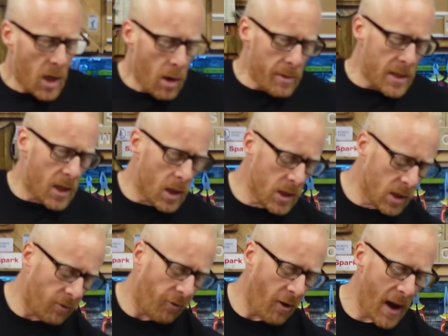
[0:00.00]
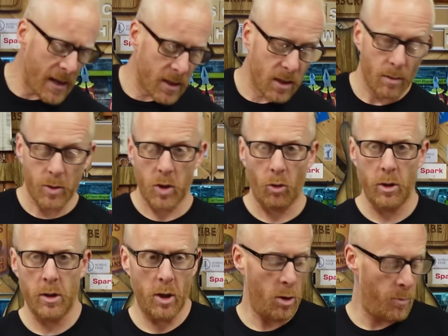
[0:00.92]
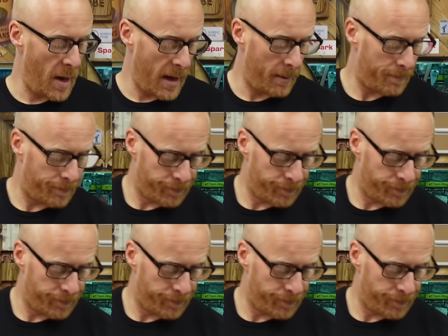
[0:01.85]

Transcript: how he does his frets. I'm sure you do, mate.